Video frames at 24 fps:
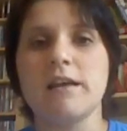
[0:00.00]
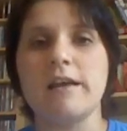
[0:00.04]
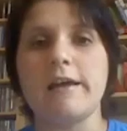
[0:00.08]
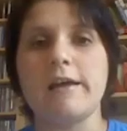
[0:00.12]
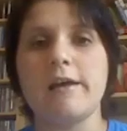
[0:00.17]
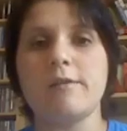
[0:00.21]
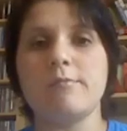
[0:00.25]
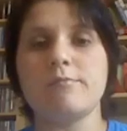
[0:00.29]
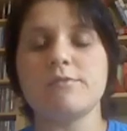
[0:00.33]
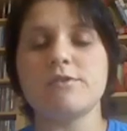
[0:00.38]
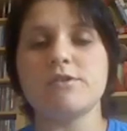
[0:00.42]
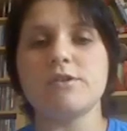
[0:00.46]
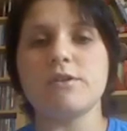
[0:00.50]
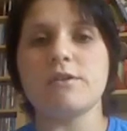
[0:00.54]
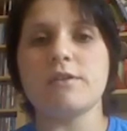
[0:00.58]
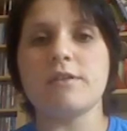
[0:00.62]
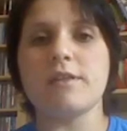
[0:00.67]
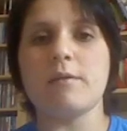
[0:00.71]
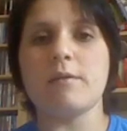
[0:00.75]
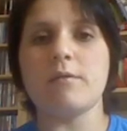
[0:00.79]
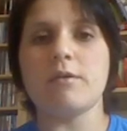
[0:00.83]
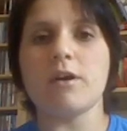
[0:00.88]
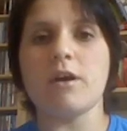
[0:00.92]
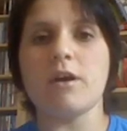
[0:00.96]
so that
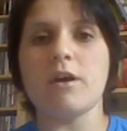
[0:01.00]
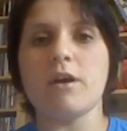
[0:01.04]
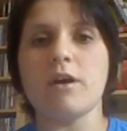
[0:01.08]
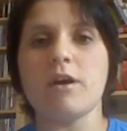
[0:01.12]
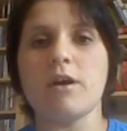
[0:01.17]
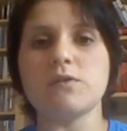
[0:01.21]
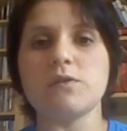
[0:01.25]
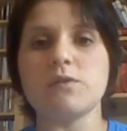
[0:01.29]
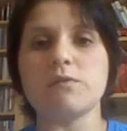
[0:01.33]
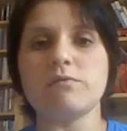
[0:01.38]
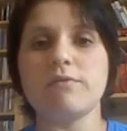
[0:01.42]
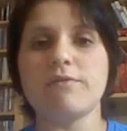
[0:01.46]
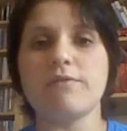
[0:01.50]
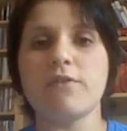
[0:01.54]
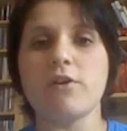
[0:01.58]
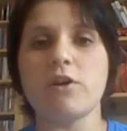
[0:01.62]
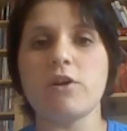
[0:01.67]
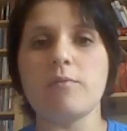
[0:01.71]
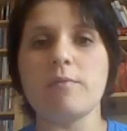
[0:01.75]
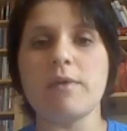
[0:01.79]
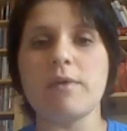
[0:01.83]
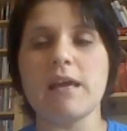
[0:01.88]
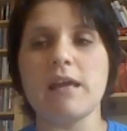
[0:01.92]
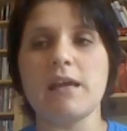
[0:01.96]
they were going to
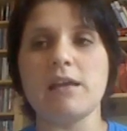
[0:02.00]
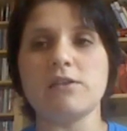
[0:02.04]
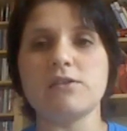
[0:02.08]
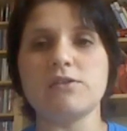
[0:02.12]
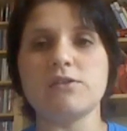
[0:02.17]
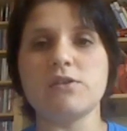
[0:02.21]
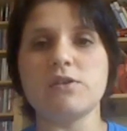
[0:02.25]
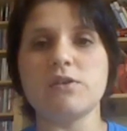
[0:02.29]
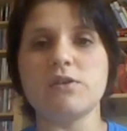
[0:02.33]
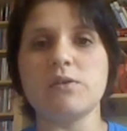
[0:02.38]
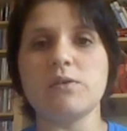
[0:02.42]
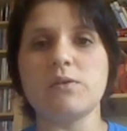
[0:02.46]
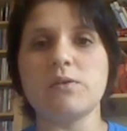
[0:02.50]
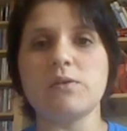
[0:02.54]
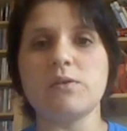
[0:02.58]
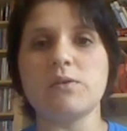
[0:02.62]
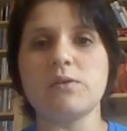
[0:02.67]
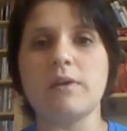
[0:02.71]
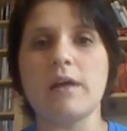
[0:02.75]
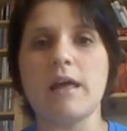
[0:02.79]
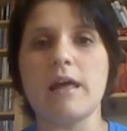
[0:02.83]
refer me to